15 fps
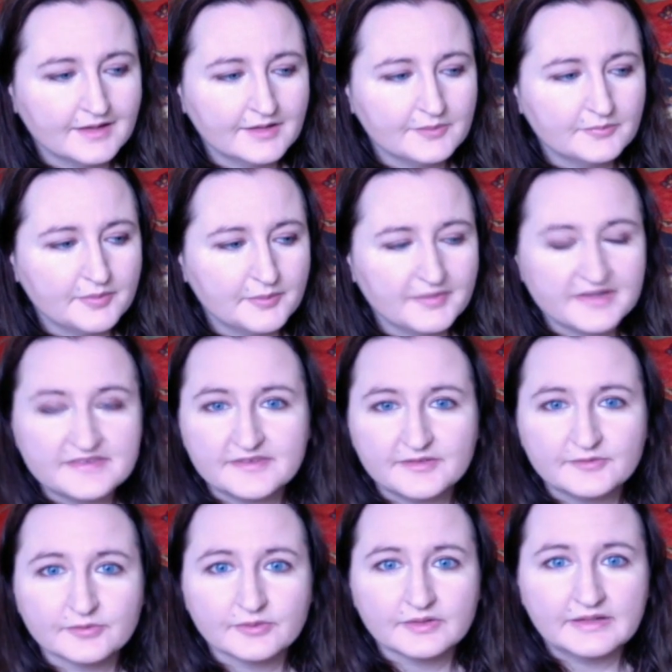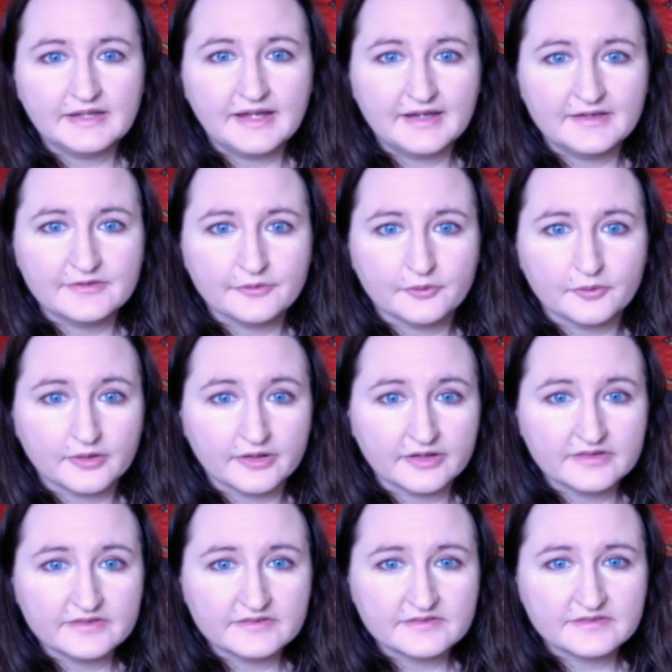But my son really hates
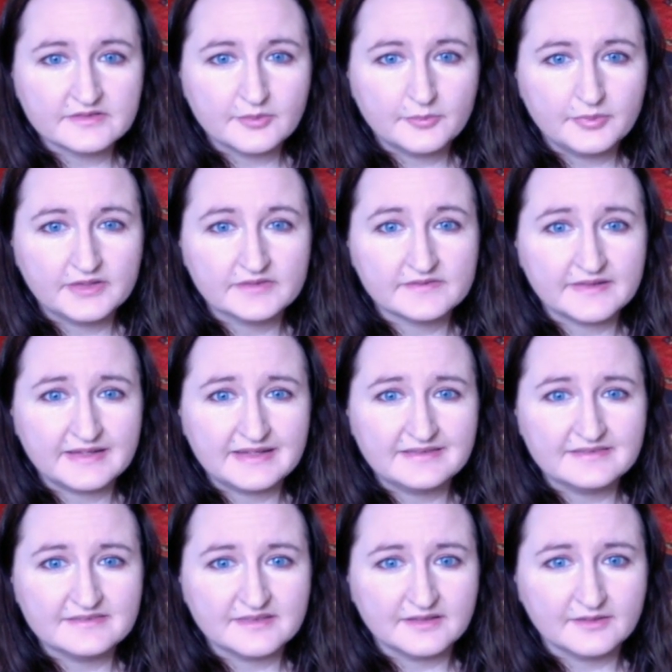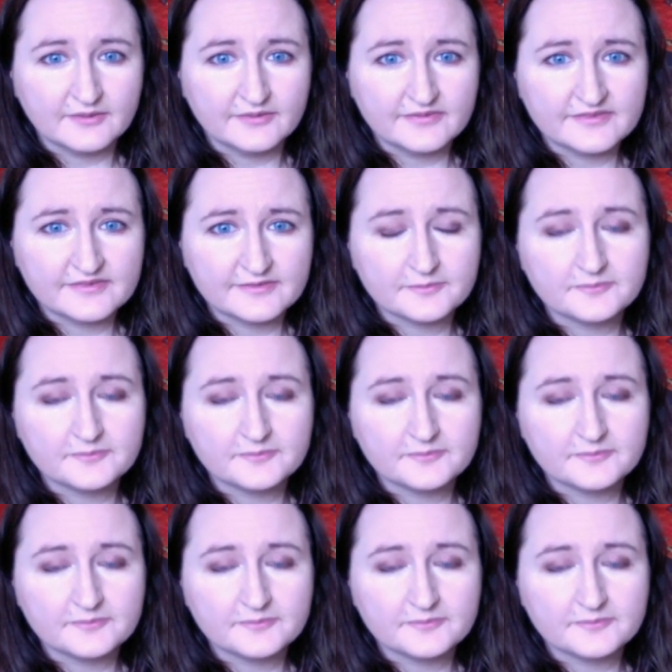orcas because they eat seals.